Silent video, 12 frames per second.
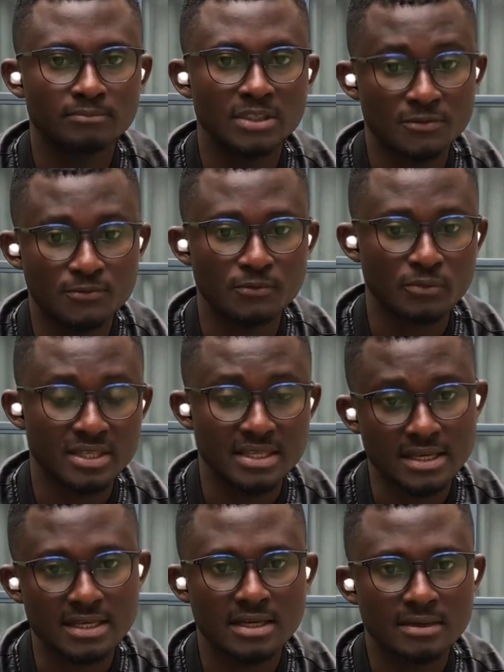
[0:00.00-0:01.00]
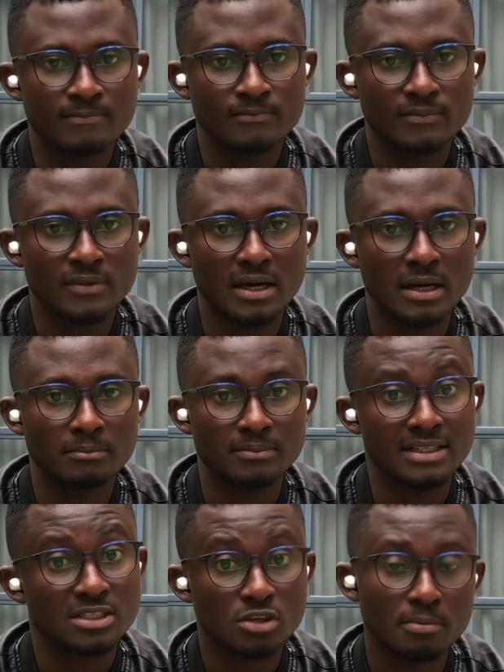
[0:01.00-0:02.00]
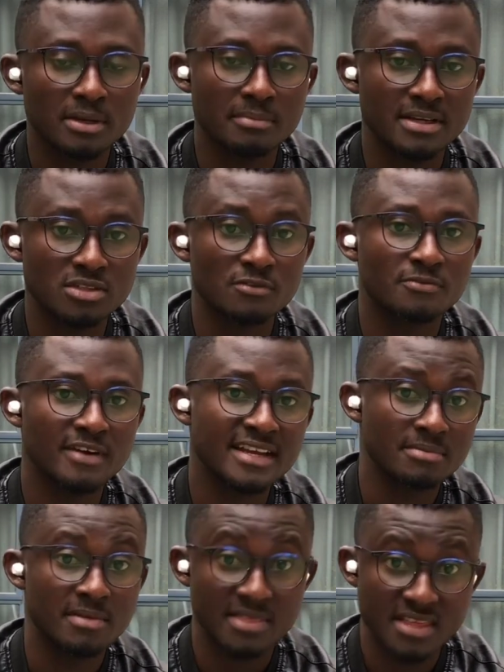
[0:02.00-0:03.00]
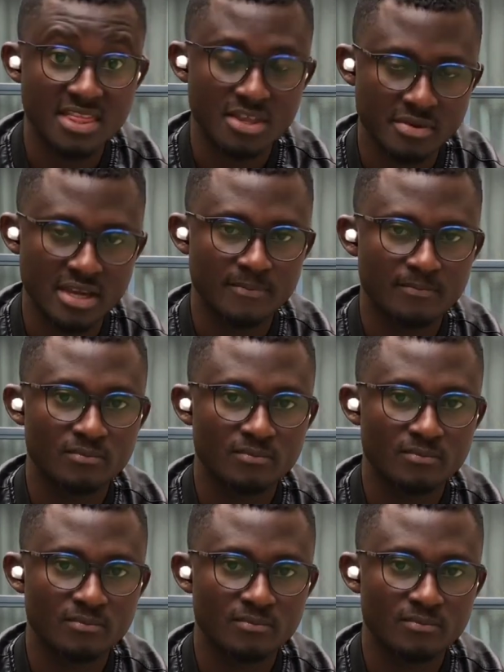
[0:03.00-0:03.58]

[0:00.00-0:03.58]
if we take the supplement of vitamin D3,